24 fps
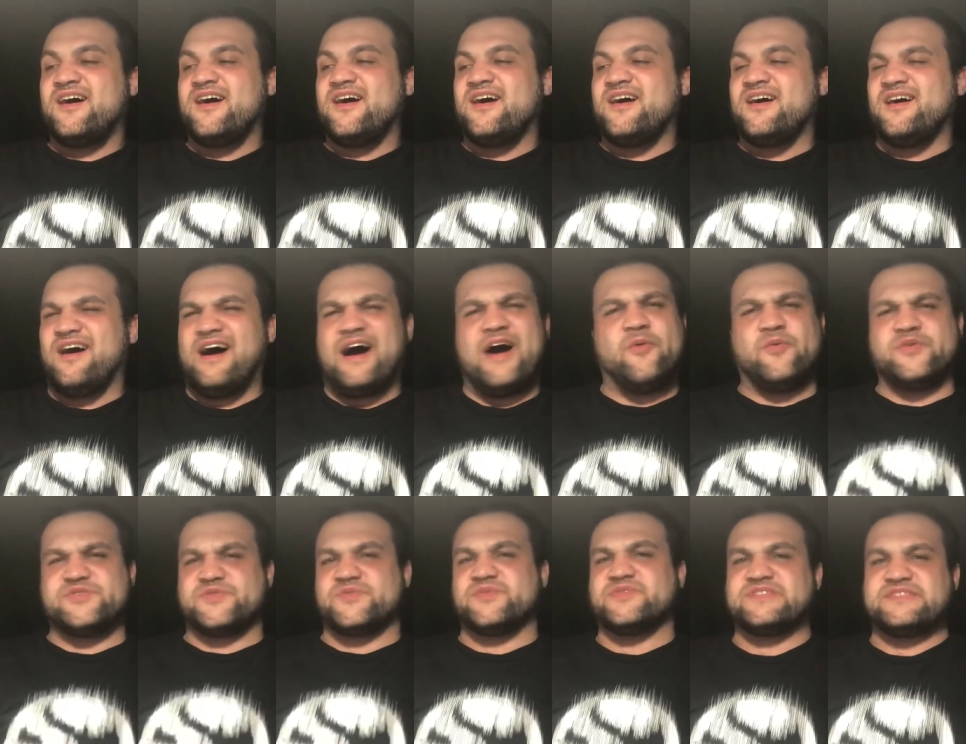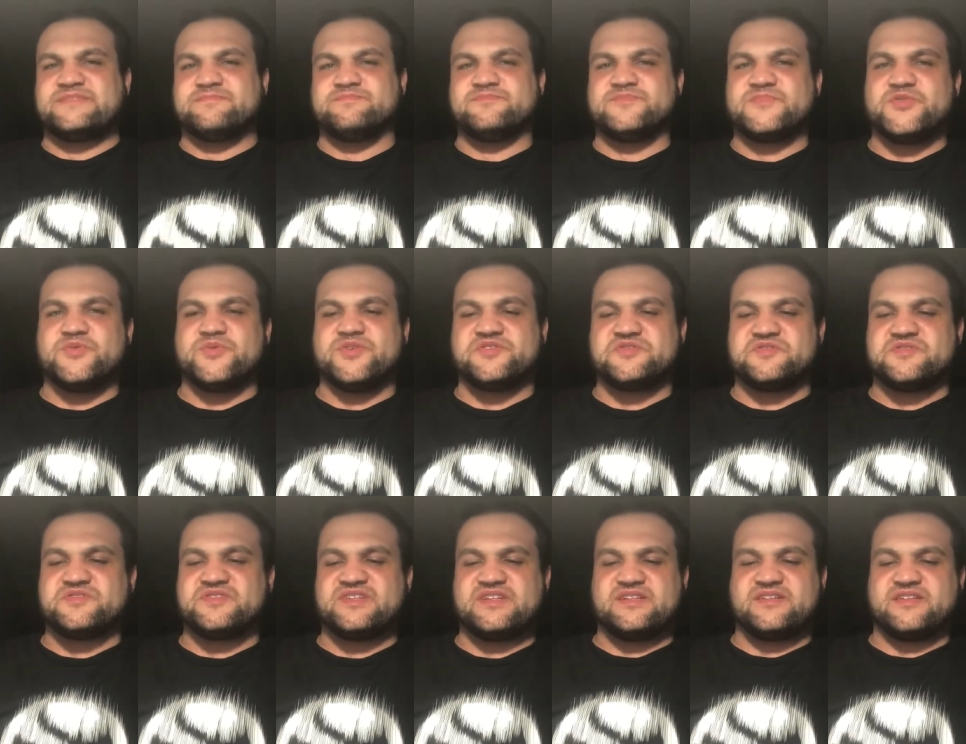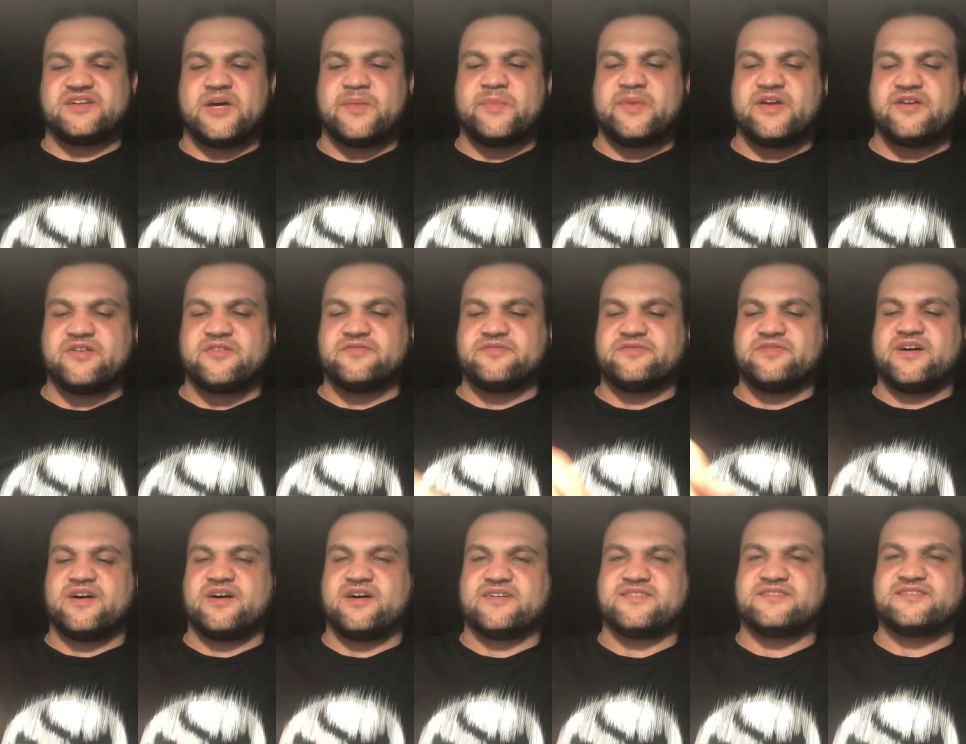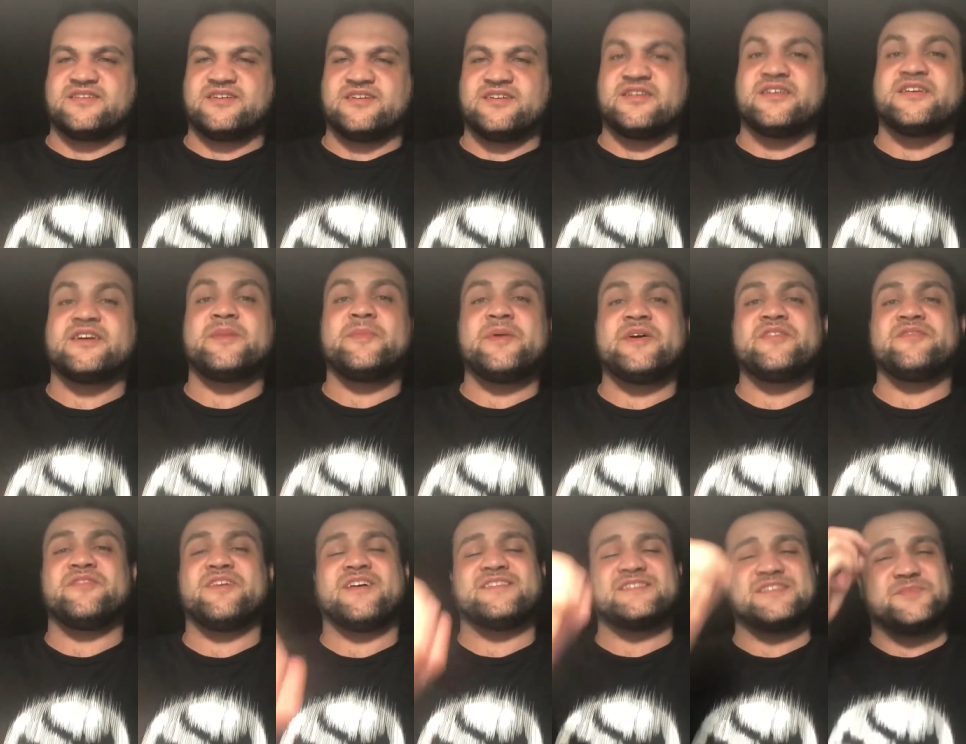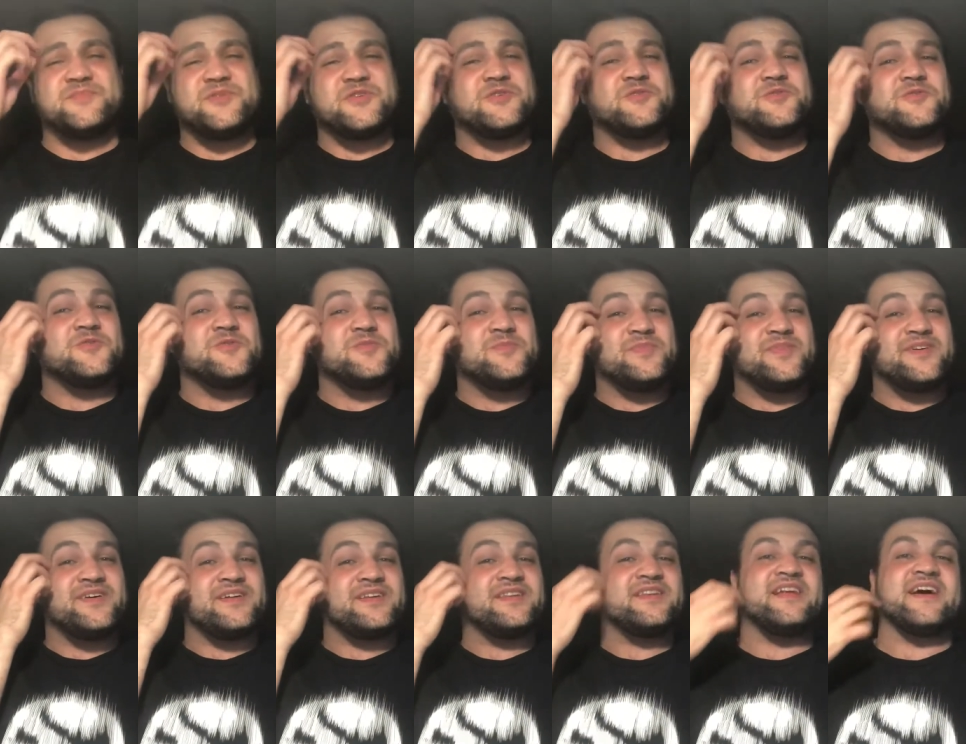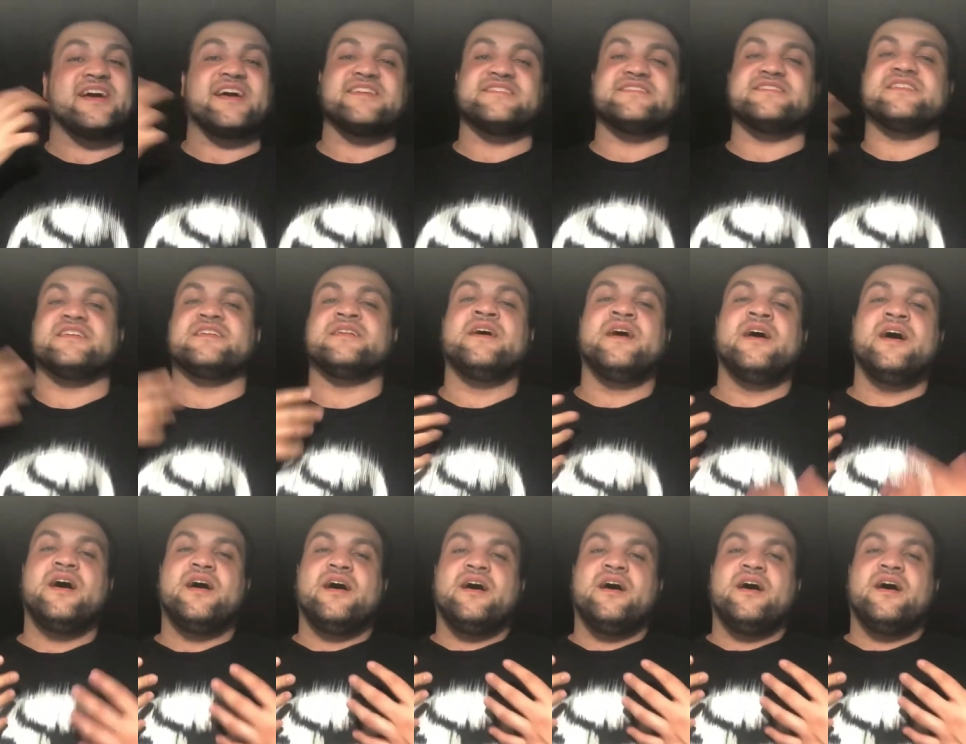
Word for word: Uh, I wasn't really too interested in Commander Fox. Uh, Commander Fox is pretty cool, but like I said,